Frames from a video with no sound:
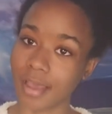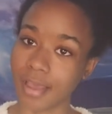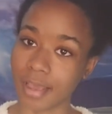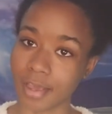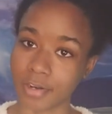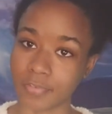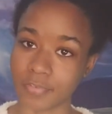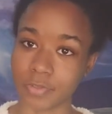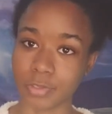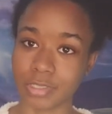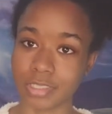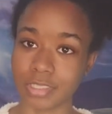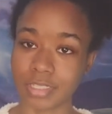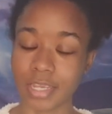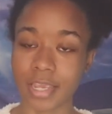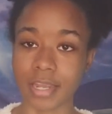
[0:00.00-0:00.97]
out of your
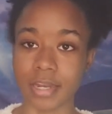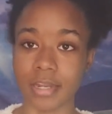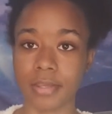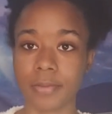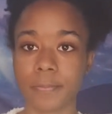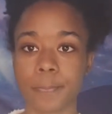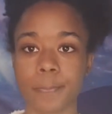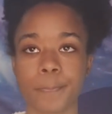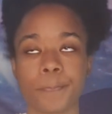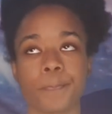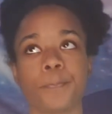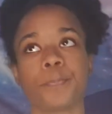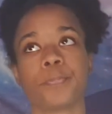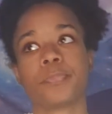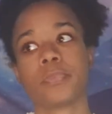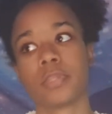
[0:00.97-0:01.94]
skin.
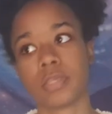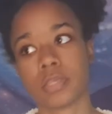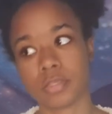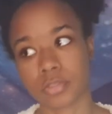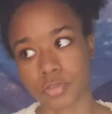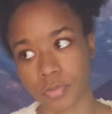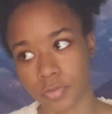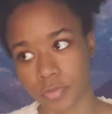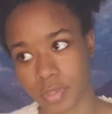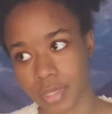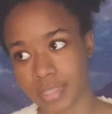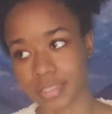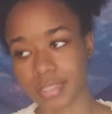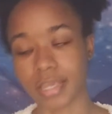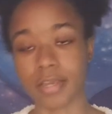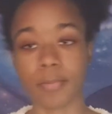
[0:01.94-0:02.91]
So
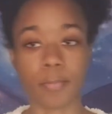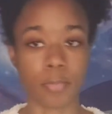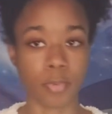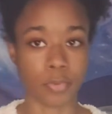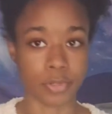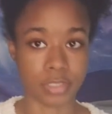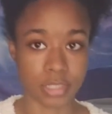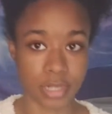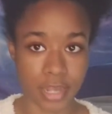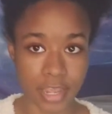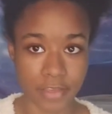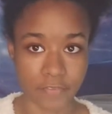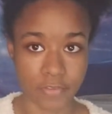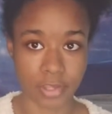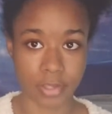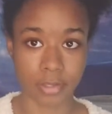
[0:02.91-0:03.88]
things like poison
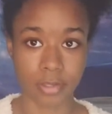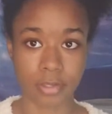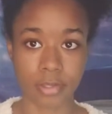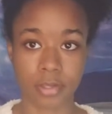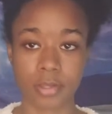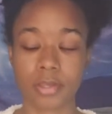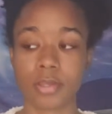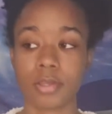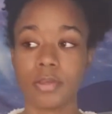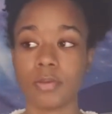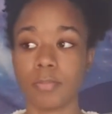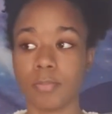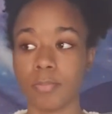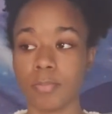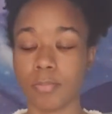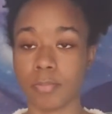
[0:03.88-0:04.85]
ivy,
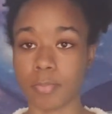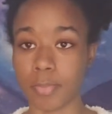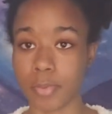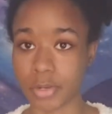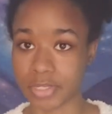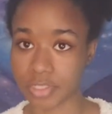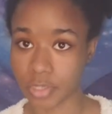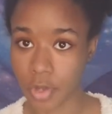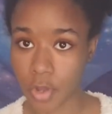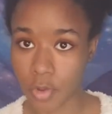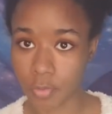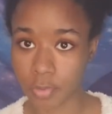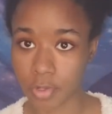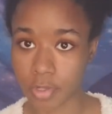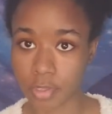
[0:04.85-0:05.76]
poison oak.